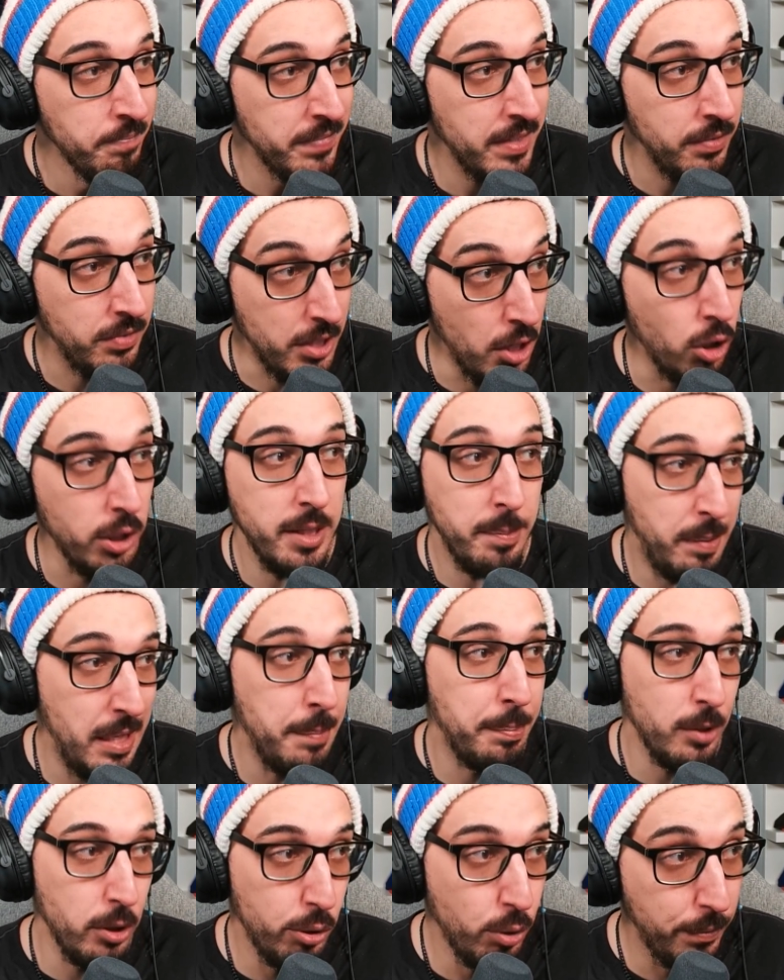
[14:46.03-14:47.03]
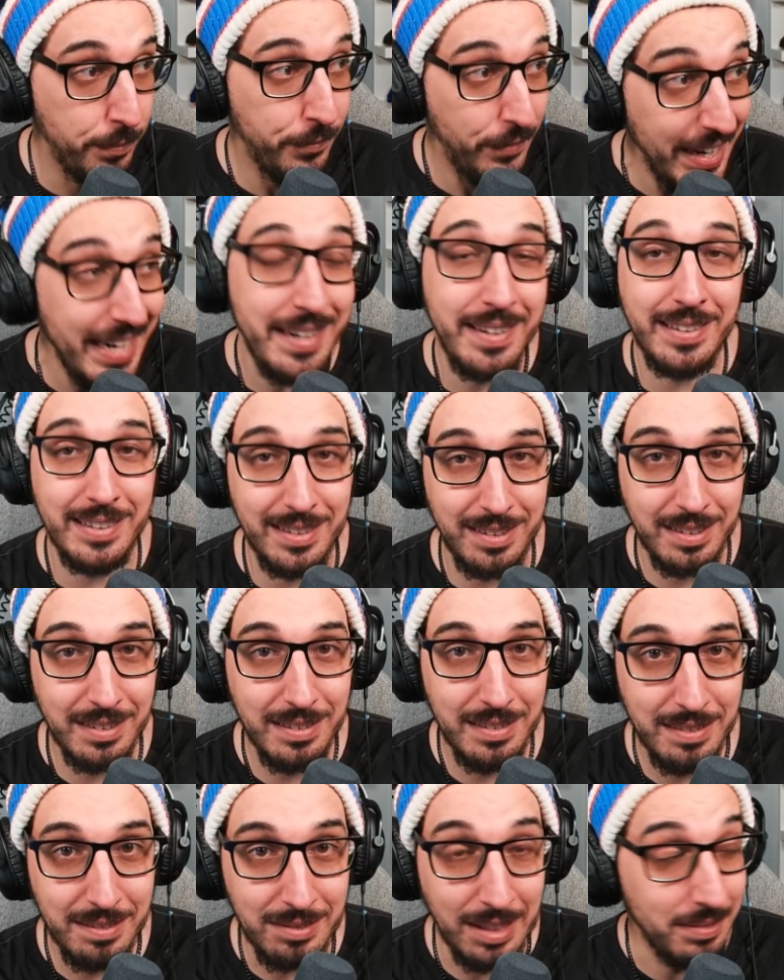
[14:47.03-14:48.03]
The only people who think
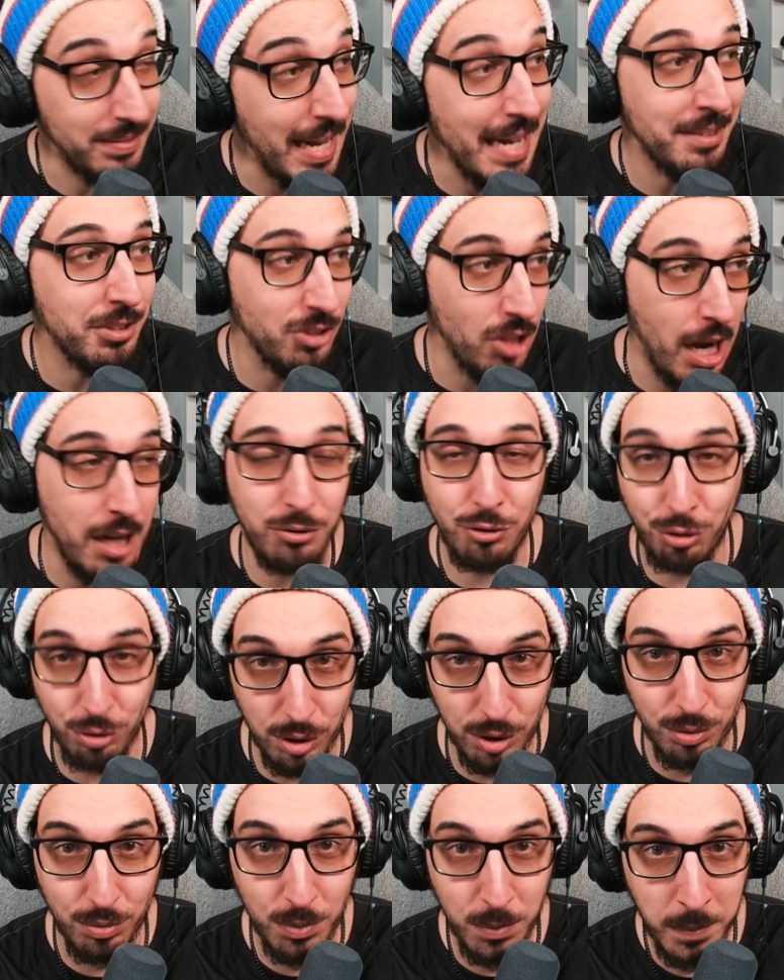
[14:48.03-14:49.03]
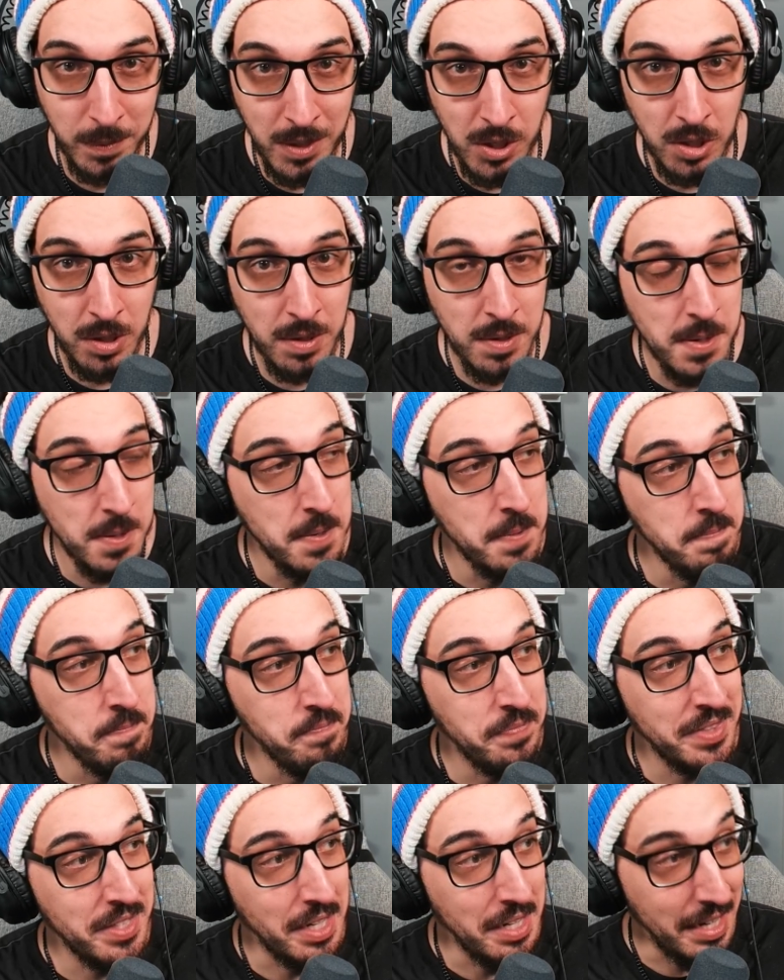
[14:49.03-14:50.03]
that that's not true
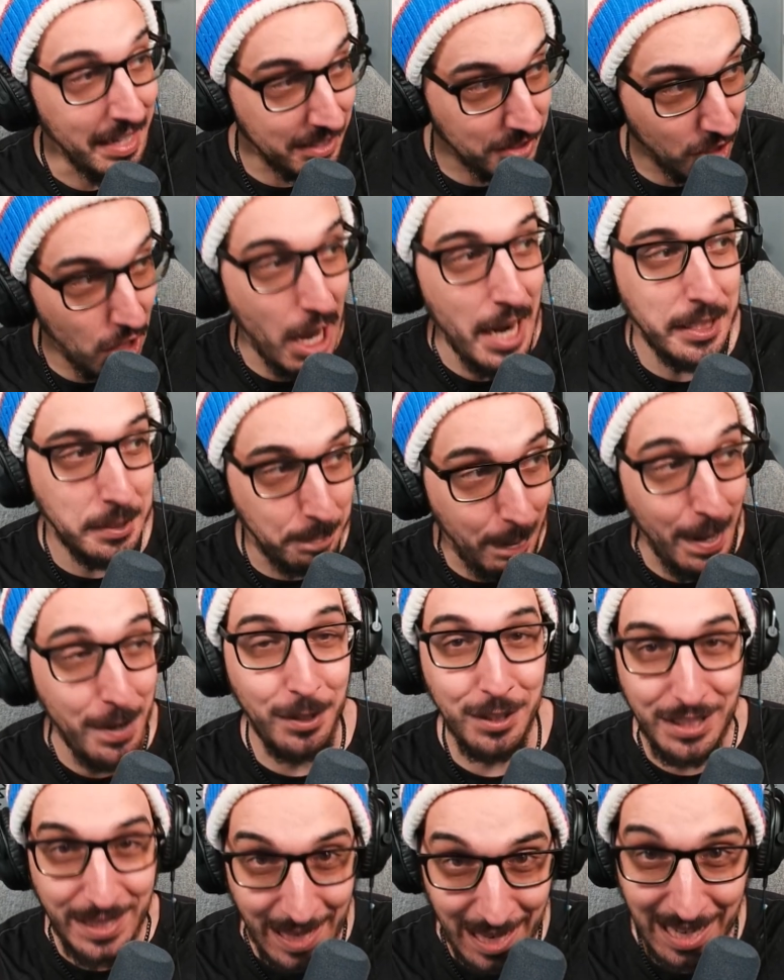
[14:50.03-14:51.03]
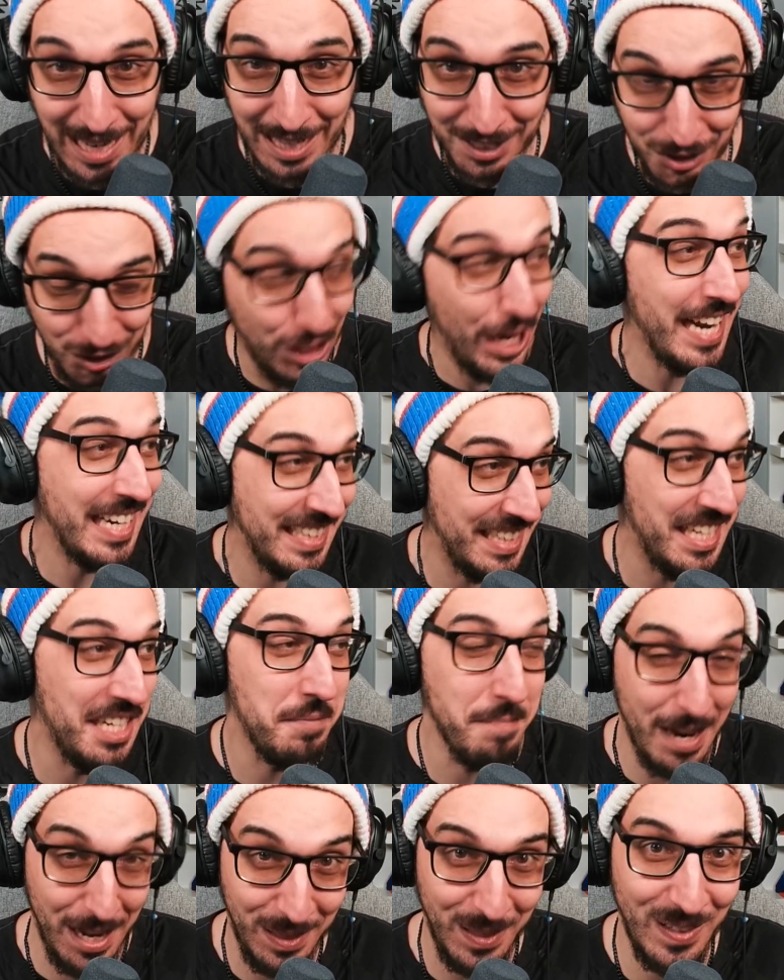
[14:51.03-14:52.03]
is Elias Pettersson and JT
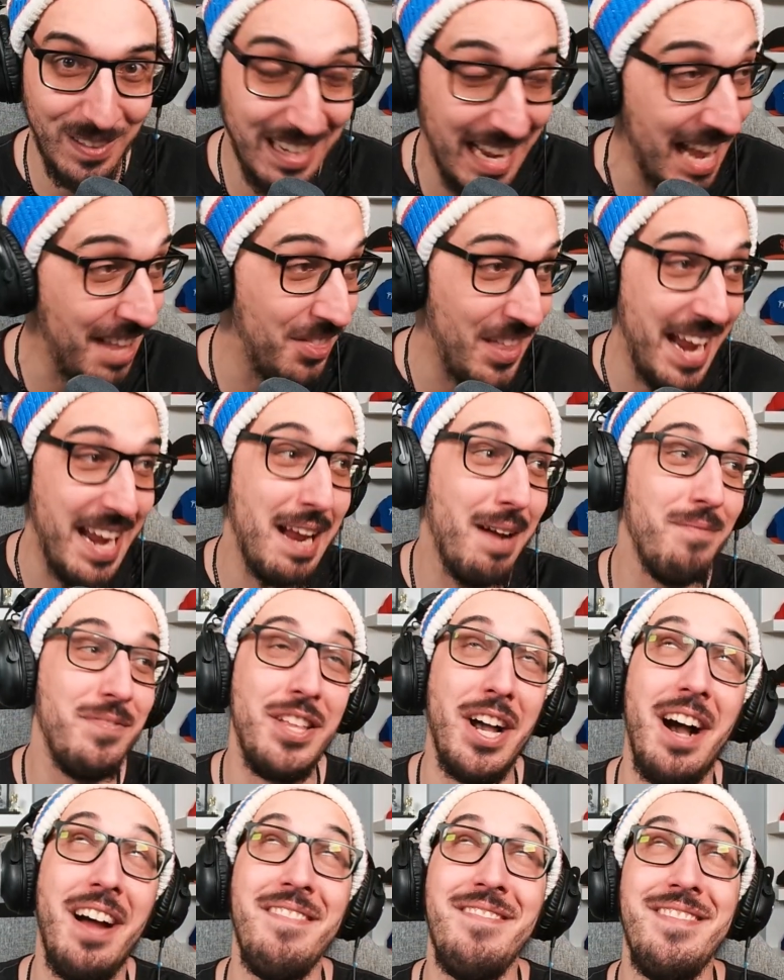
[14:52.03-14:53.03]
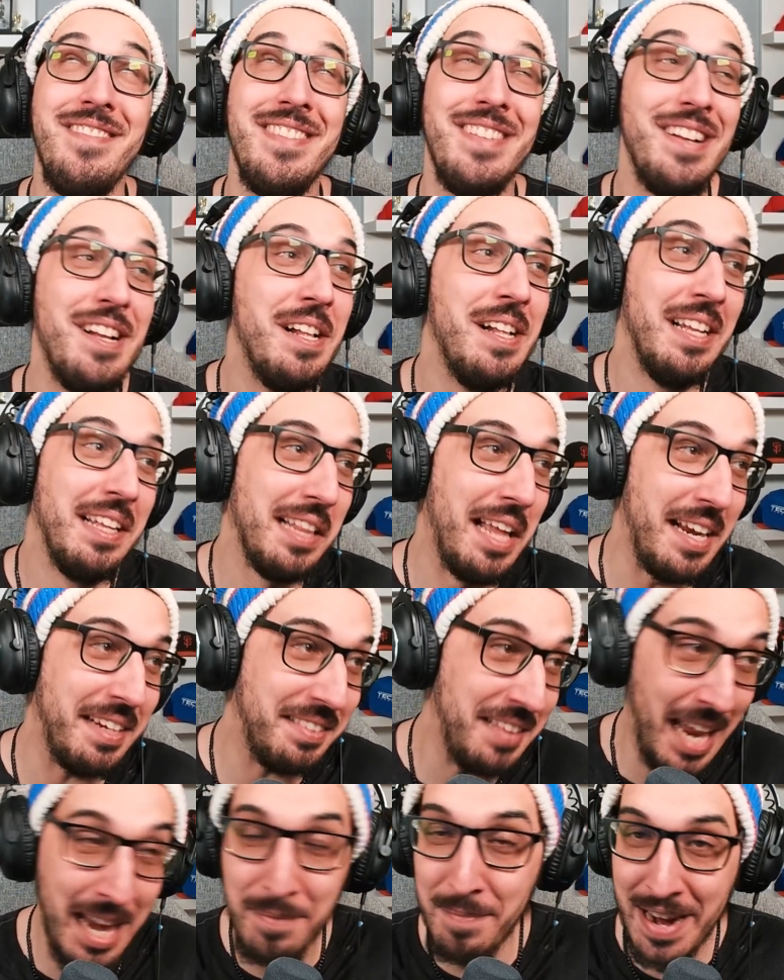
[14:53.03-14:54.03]
Miller. And they have done,
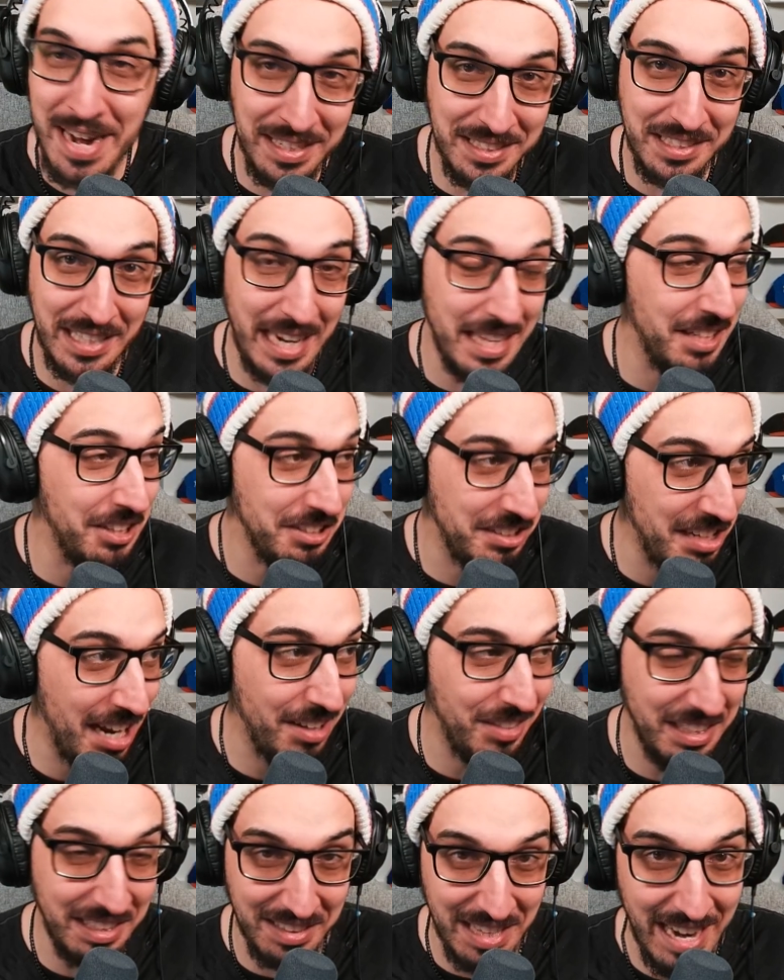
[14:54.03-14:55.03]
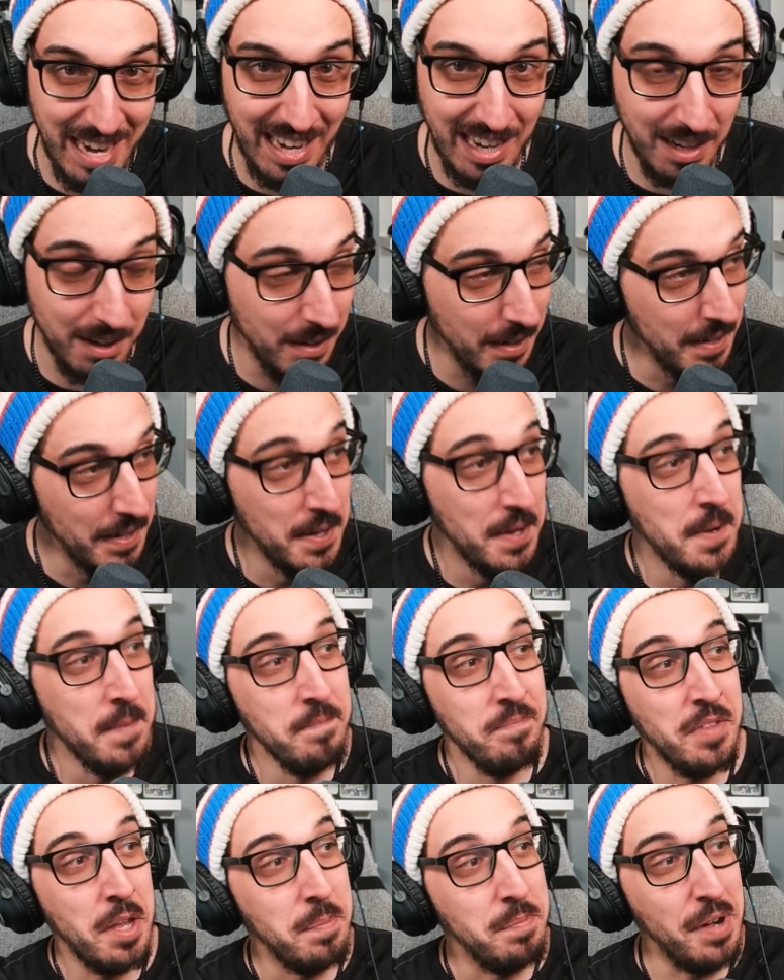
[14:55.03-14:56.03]
they may say there's nothing there,
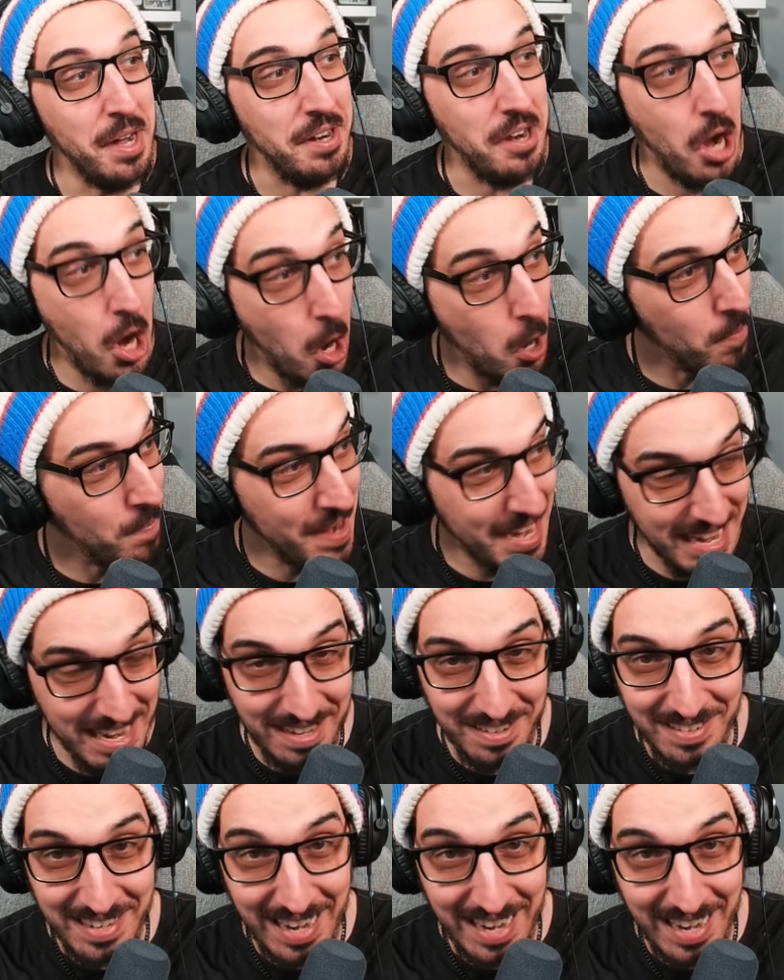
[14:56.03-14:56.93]
but homie,